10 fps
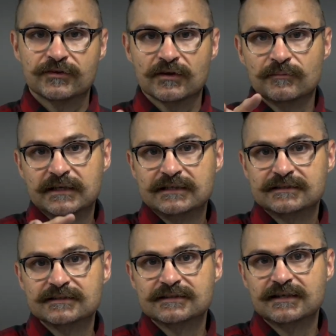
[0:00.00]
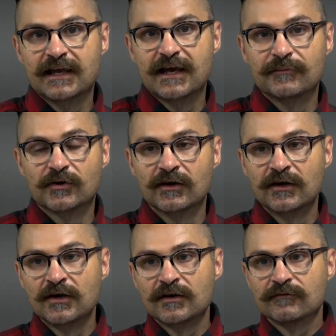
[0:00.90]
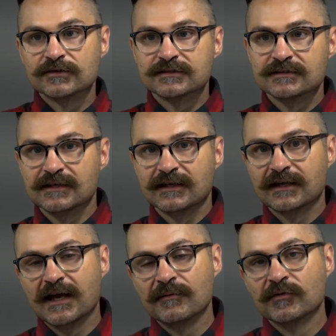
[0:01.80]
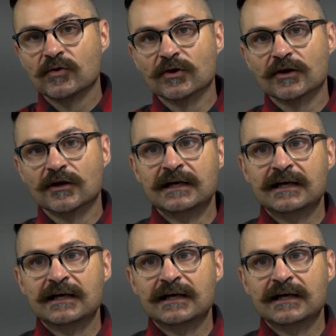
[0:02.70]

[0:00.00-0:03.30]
a PTZ camera versus a camcorder,